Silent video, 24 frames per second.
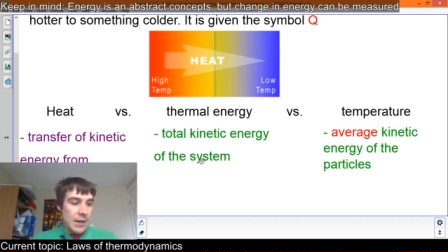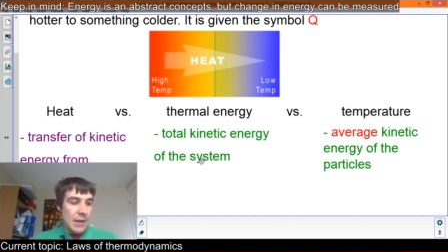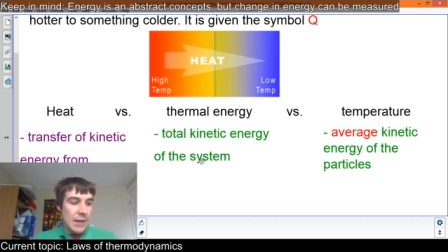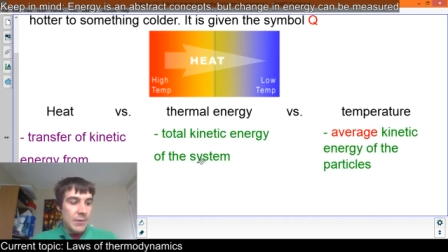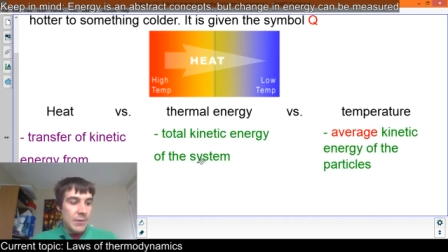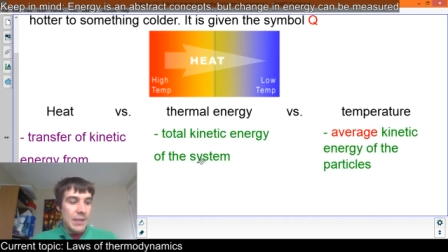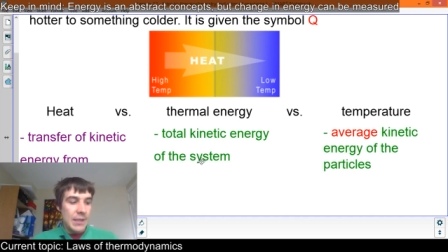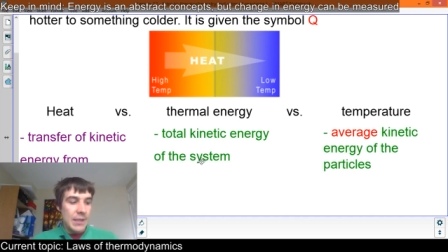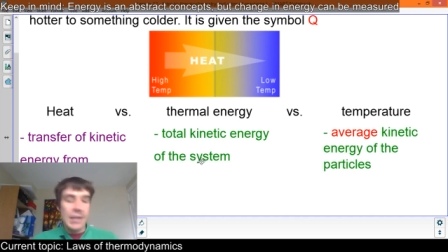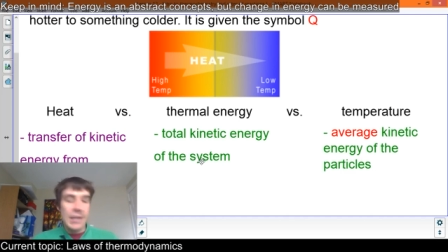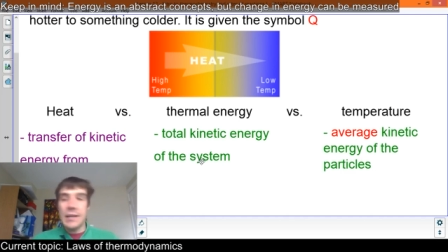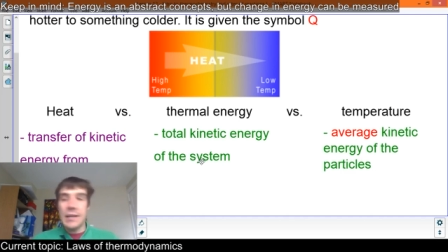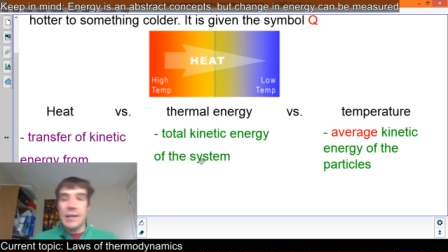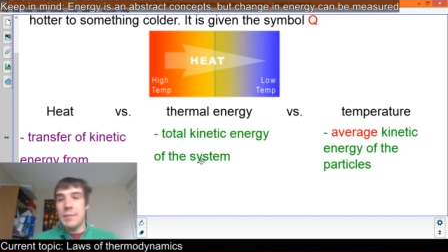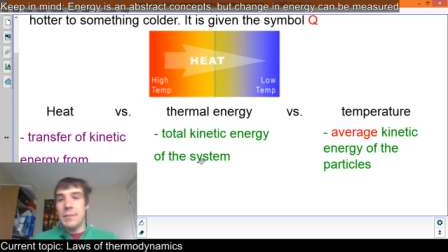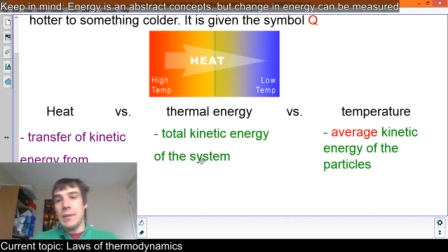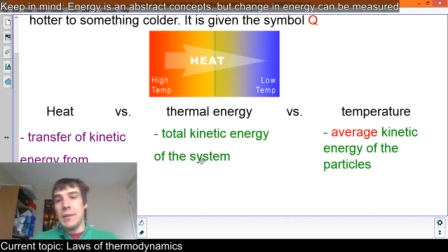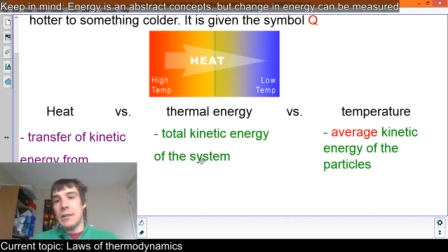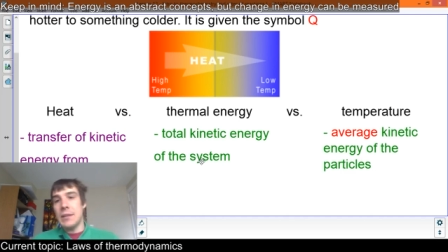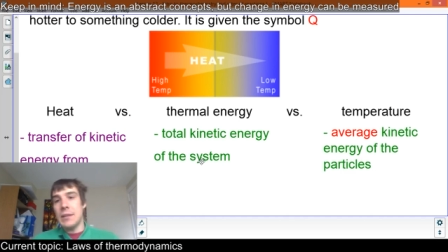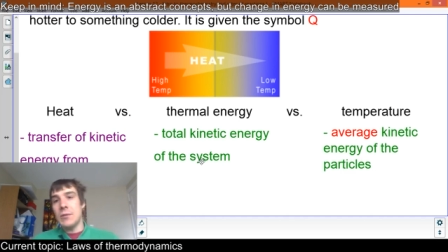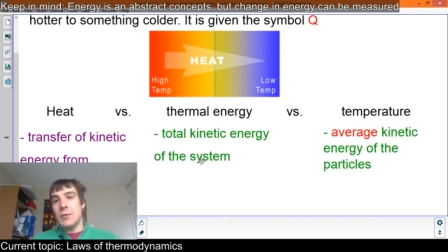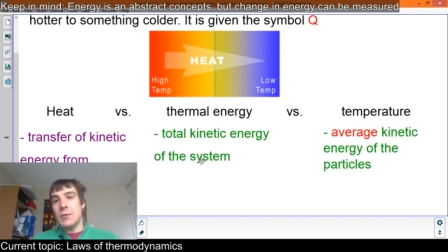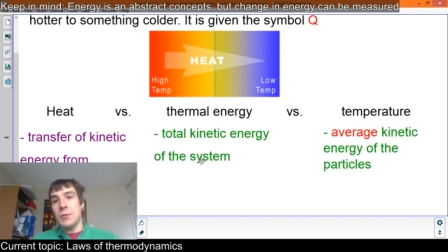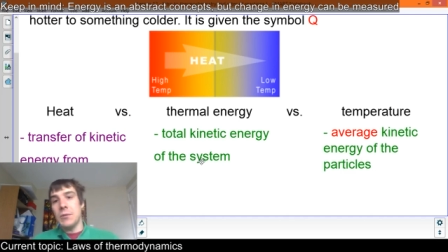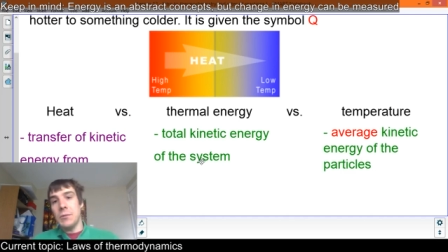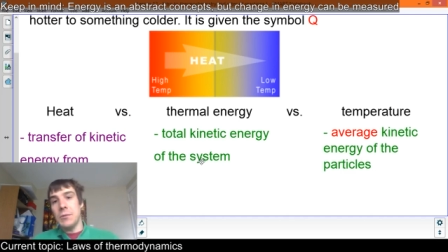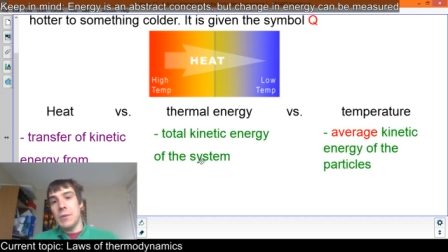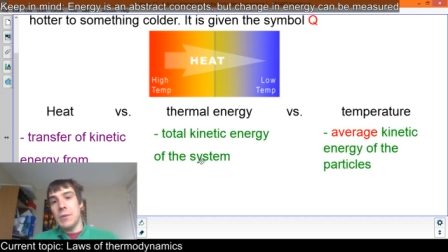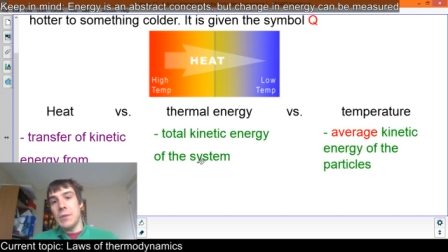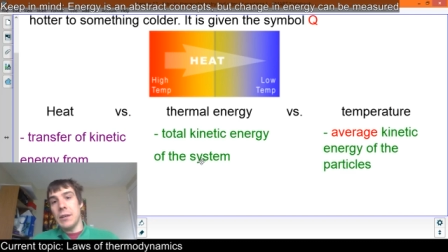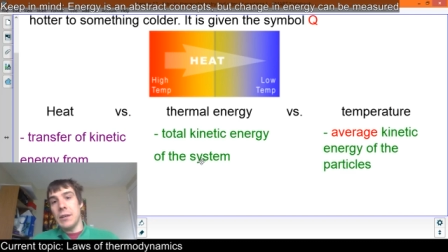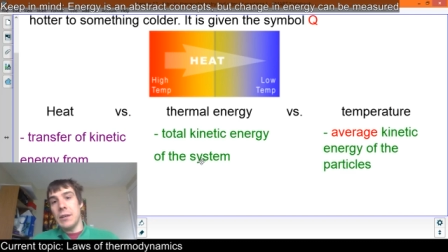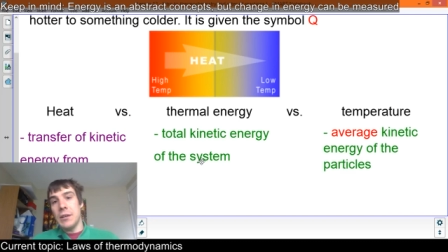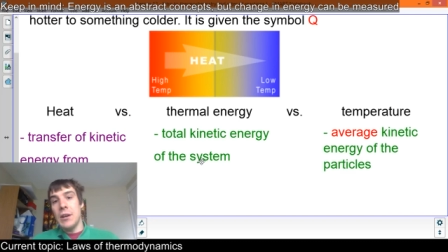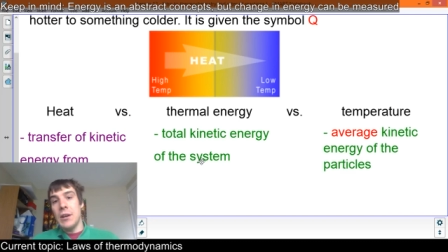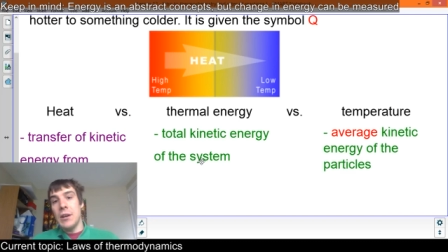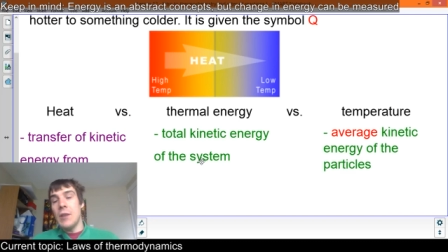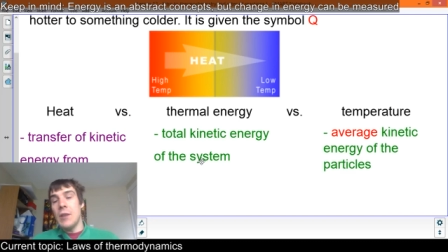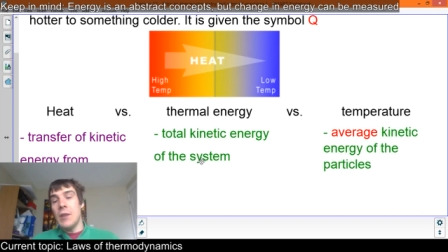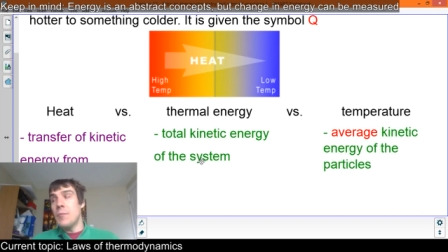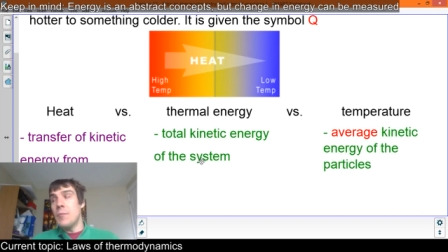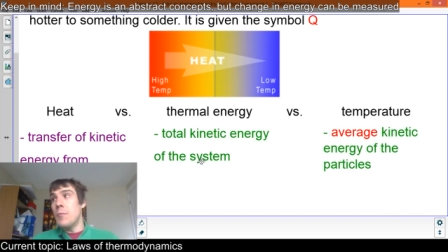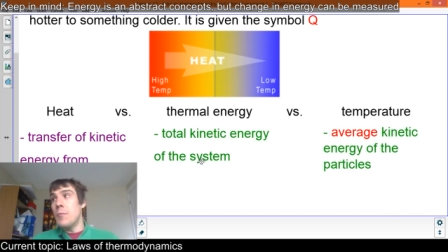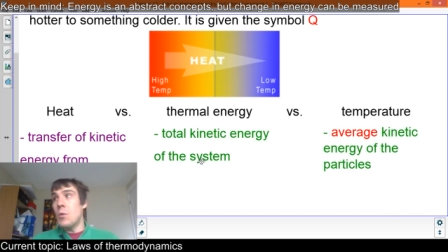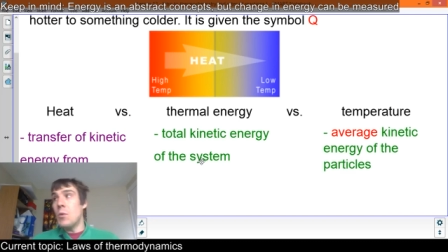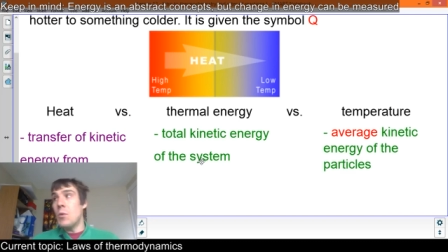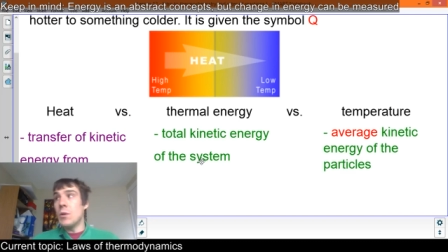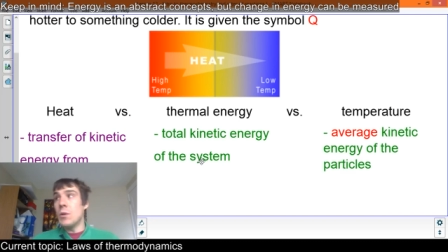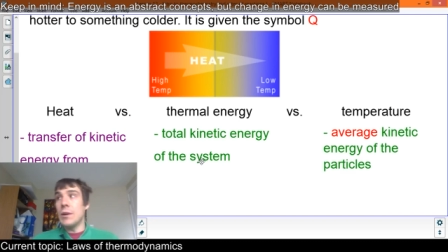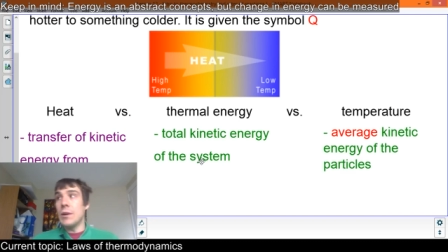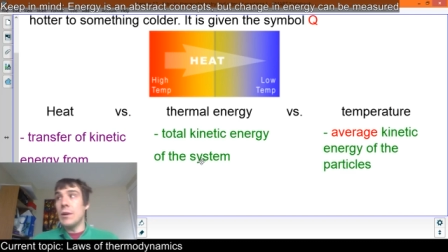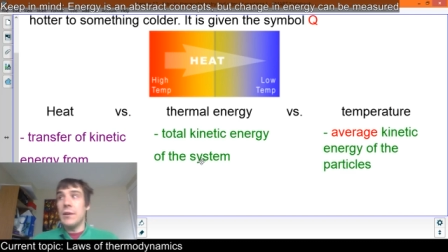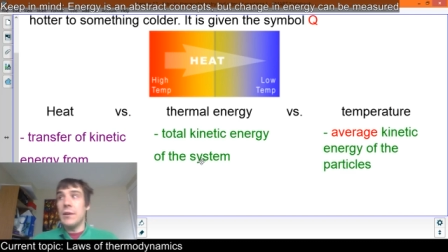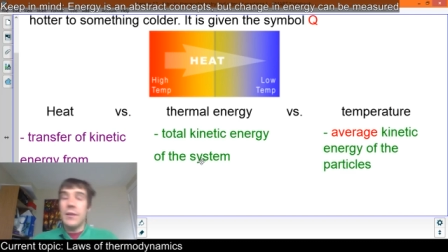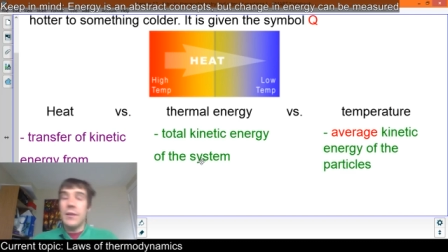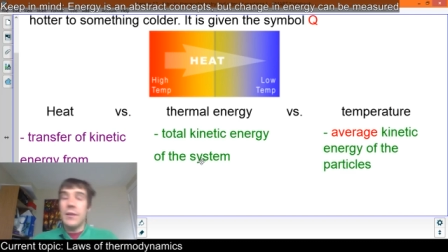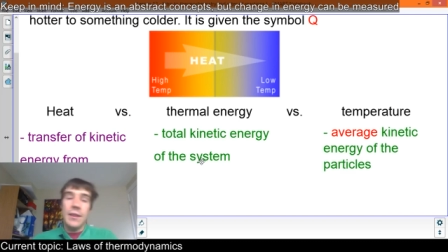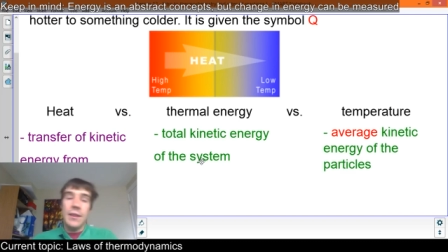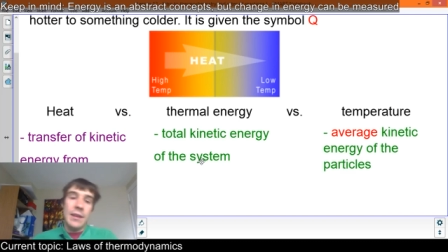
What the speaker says: I would heat up that cold water more